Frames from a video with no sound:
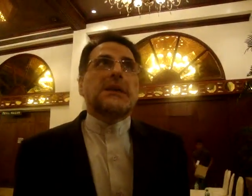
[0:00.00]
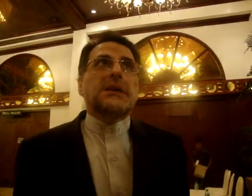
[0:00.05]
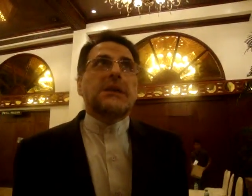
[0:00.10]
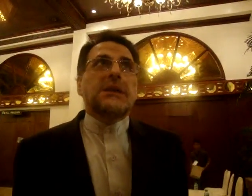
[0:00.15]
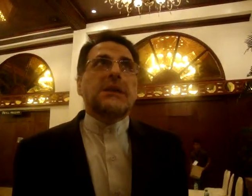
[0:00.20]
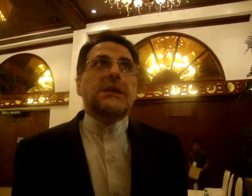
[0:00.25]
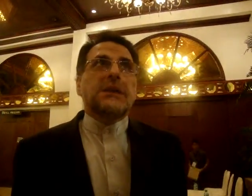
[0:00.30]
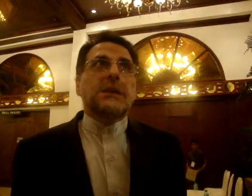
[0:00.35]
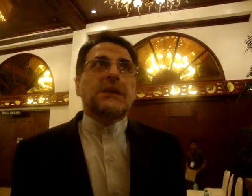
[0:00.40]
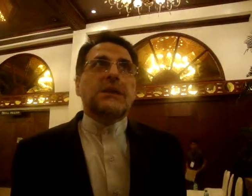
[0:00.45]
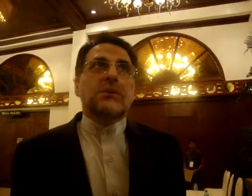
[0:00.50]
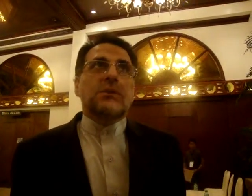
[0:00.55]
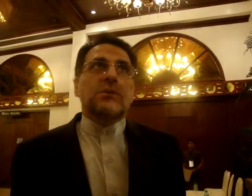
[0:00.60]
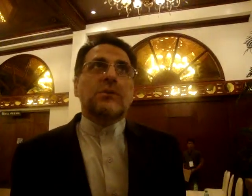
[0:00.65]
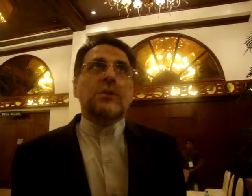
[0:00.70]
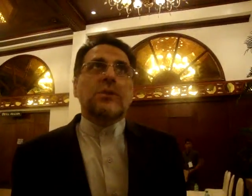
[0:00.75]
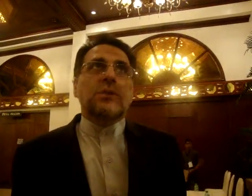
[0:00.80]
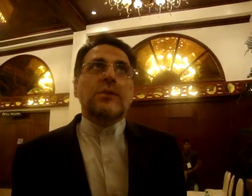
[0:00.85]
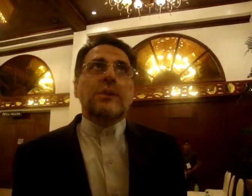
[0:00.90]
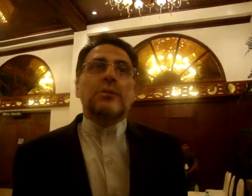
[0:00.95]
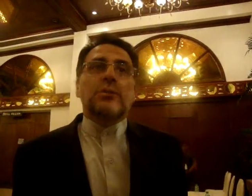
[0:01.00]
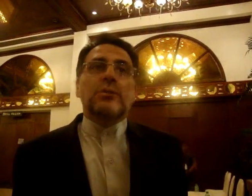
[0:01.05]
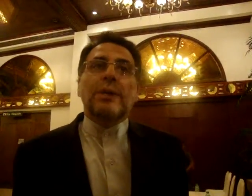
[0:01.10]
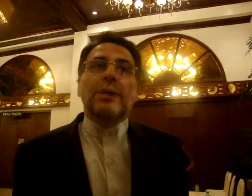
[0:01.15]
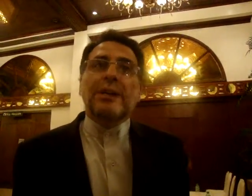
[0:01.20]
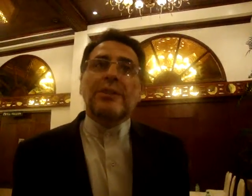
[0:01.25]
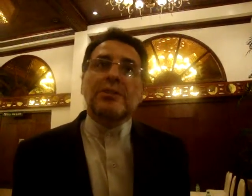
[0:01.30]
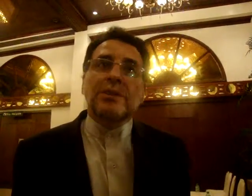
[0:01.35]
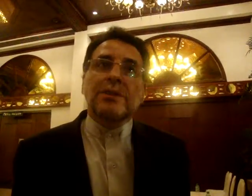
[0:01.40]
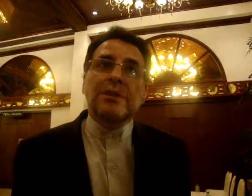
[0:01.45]
the sort of
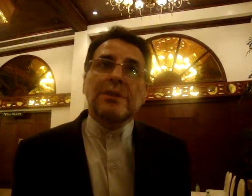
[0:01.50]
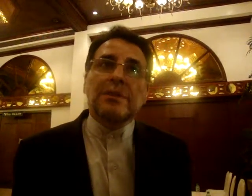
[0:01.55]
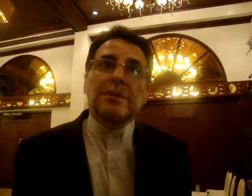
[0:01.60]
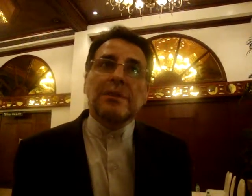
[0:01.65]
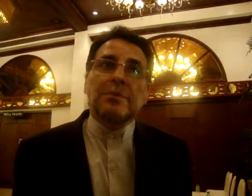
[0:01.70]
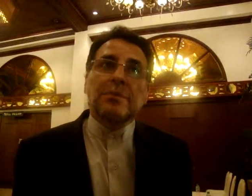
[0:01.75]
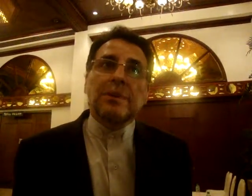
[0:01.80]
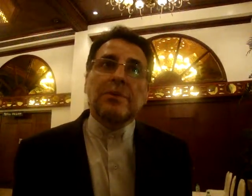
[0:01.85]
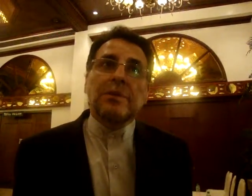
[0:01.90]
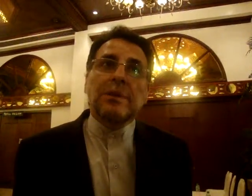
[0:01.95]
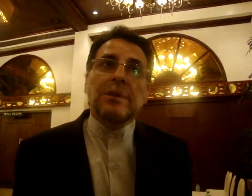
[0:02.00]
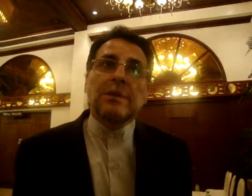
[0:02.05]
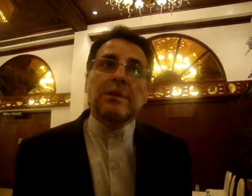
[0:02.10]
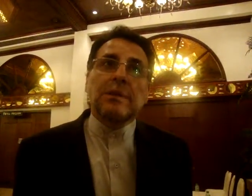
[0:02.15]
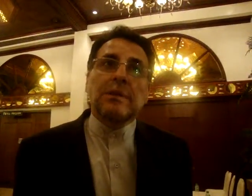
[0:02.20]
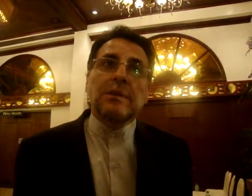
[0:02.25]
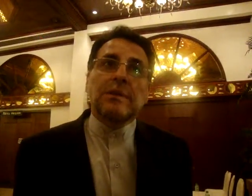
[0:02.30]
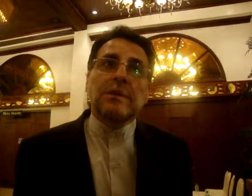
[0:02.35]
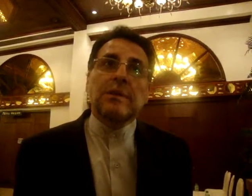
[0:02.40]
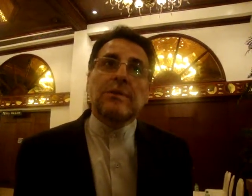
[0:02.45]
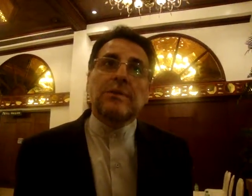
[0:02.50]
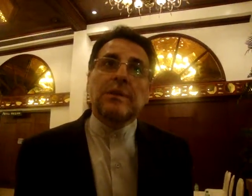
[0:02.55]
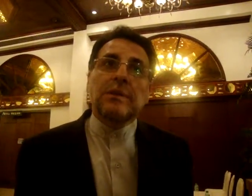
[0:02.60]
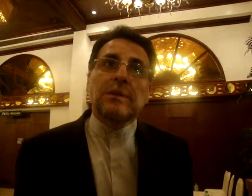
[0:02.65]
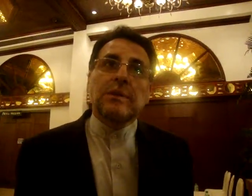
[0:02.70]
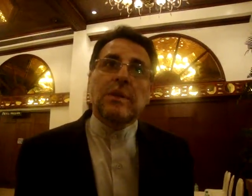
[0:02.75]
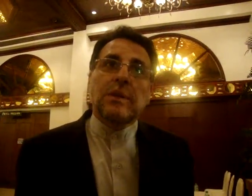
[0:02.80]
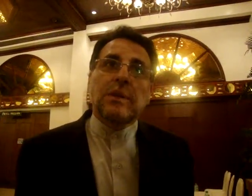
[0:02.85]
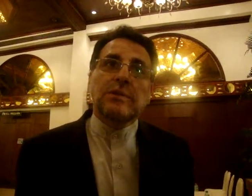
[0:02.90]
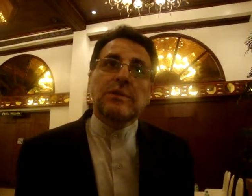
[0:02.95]
interactions between the
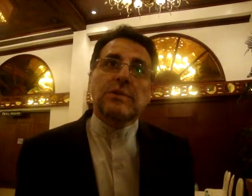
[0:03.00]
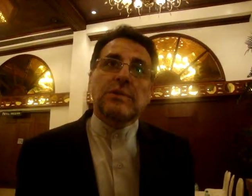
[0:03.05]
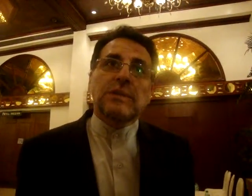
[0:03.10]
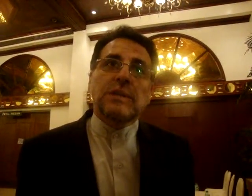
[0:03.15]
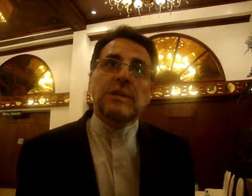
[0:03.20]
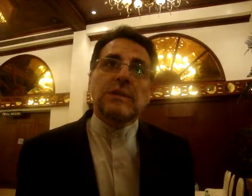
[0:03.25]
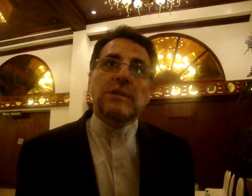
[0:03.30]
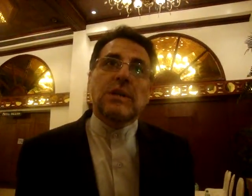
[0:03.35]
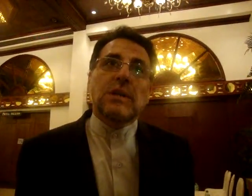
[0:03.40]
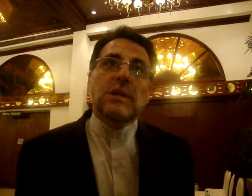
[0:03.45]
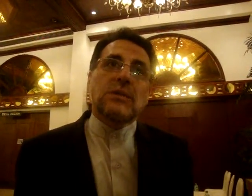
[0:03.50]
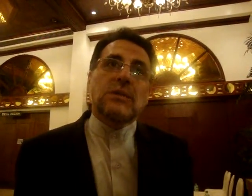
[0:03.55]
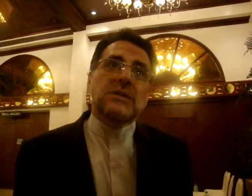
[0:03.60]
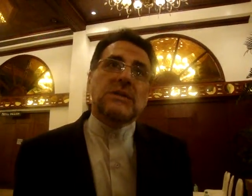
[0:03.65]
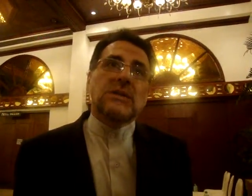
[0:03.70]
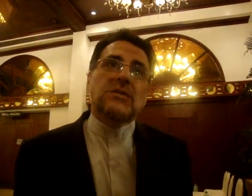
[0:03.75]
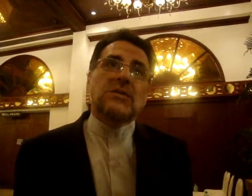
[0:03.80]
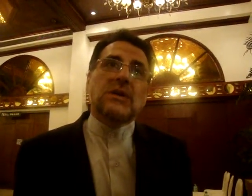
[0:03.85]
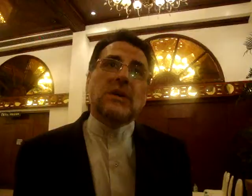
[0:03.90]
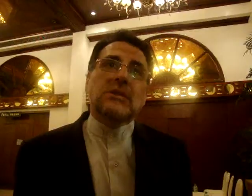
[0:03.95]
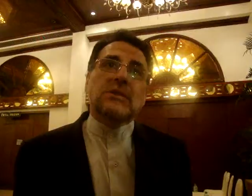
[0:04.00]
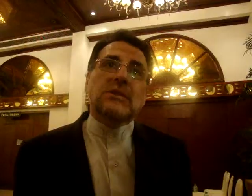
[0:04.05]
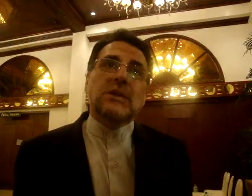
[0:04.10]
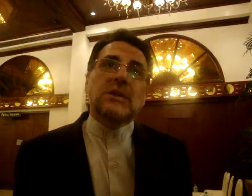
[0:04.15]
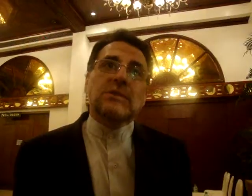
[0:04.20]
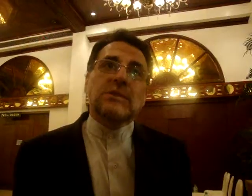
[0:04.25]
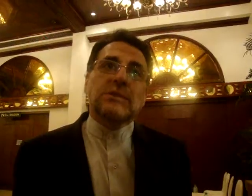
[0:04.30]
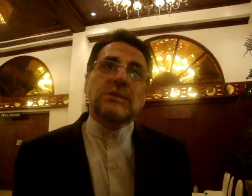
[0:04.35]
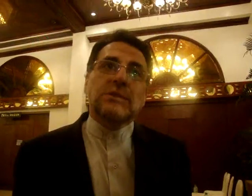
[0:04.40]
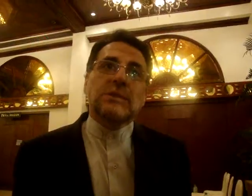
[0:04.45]
different cultures and diversified
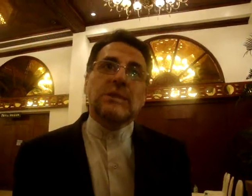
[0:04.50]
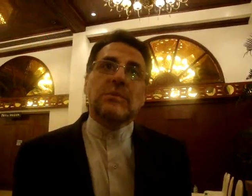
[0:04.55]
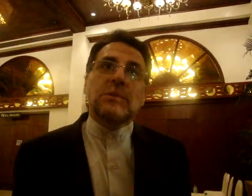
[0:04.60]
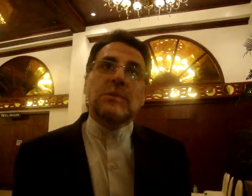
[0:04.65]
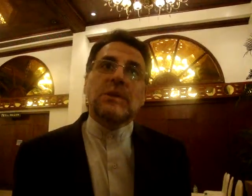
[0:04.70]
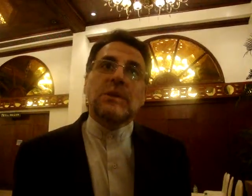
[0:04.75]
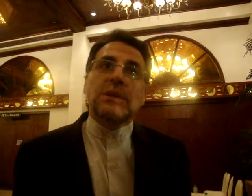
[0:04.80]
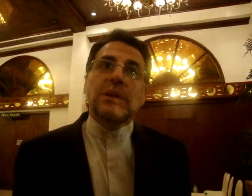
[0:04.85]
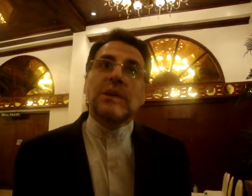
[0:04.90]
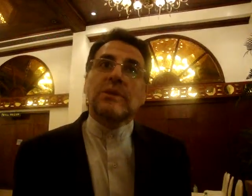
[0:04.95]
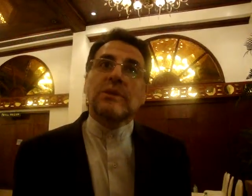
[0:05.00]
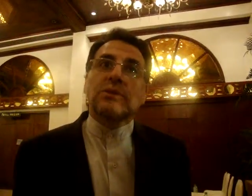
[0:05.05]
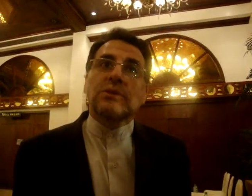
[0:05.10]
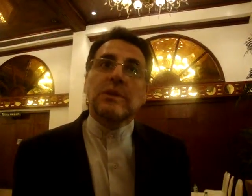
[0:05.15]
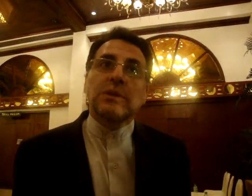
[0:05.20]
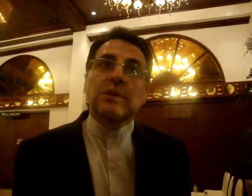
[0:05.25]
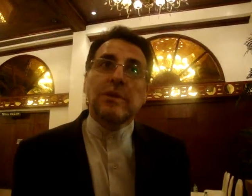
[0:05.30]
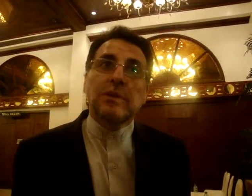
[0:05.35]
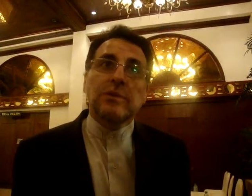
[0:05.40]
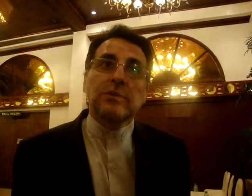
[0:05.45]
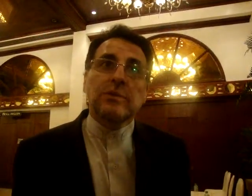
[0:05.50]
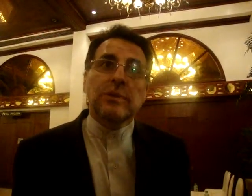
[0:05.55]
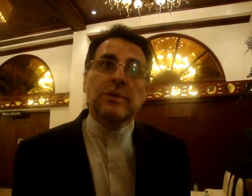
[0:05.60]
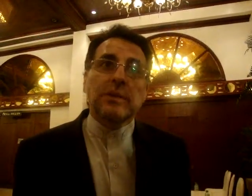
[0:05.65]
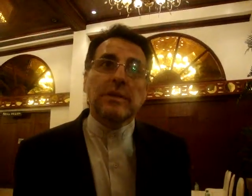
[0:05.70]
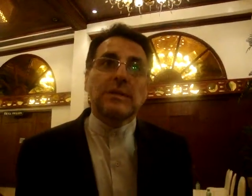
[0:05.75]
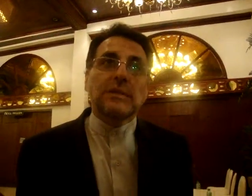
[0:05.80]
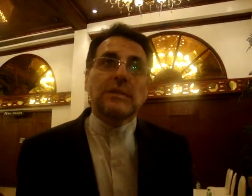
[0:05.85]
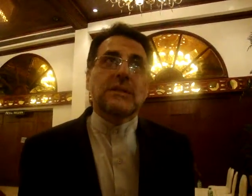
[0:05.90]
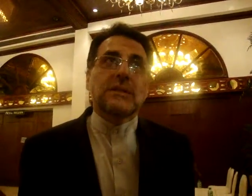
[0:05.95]
cultures among the Asian
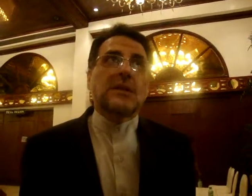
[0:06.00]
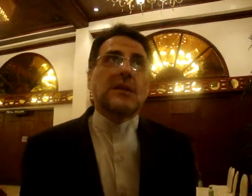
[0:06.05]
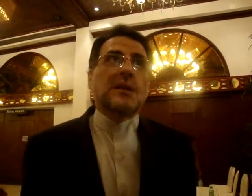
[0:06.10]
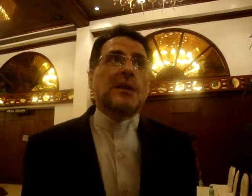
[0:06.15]
countries.